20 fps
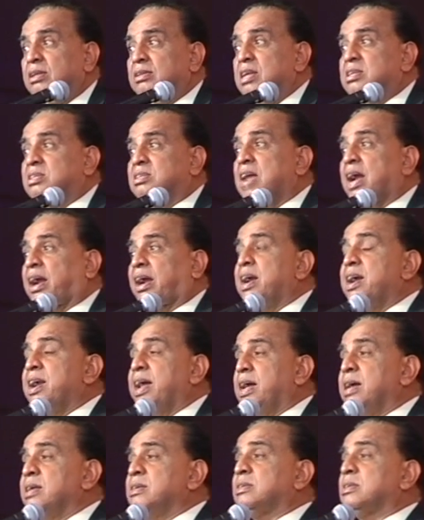The second
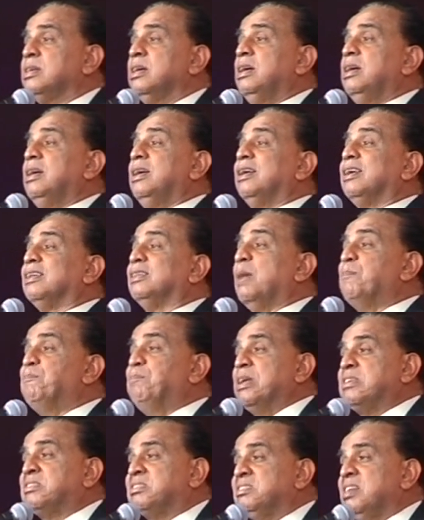is the
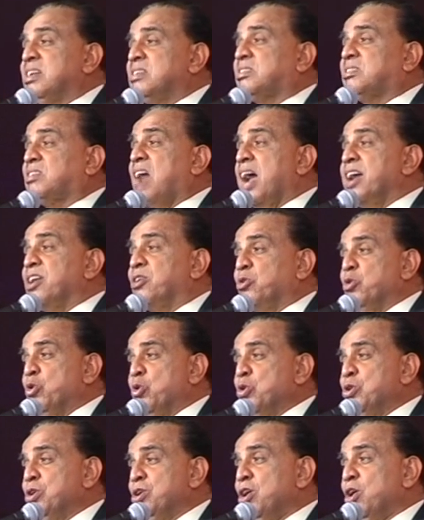business
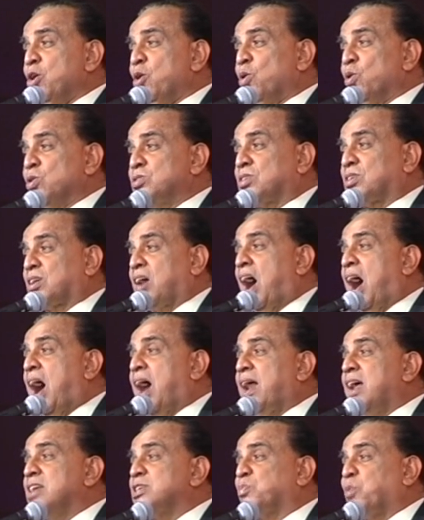tycoon whose
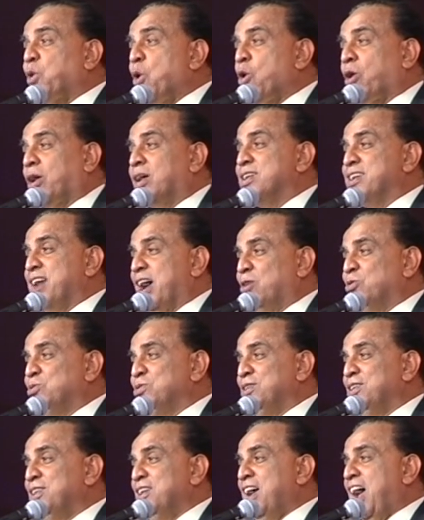car has broken
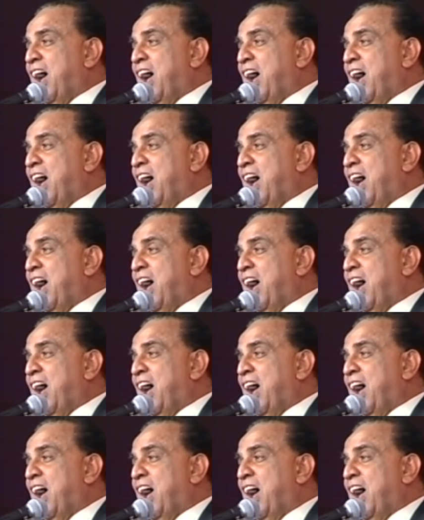down